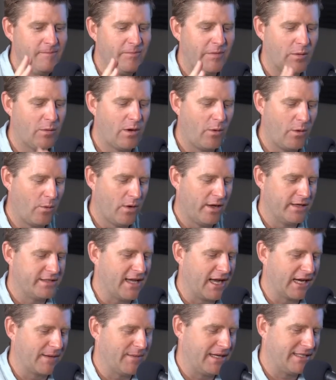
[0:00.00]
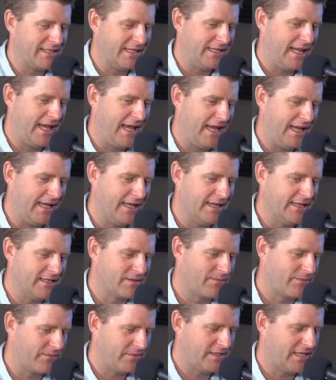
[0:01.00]
what we want to talk about today
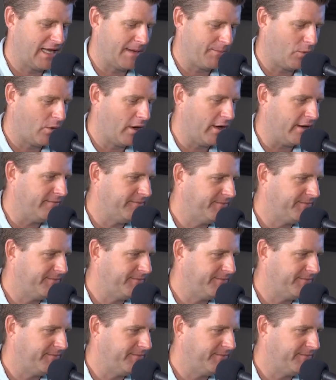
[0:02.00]
is step one.